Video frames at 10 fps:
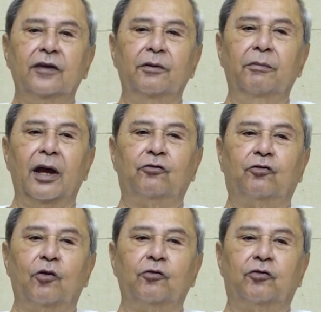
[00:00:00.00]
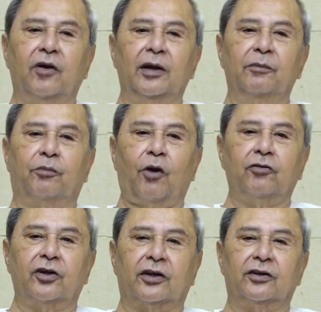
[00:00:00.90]
the metro train
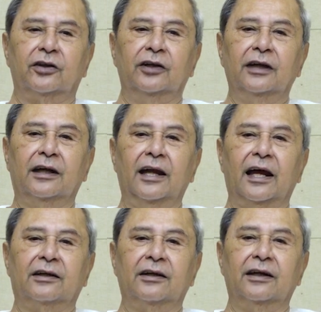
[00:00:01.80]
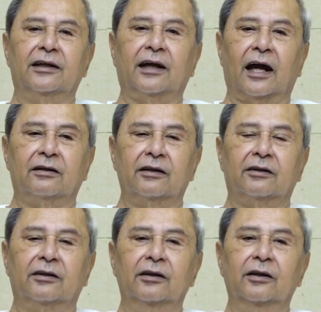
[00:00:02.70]
project connecting Cuttack,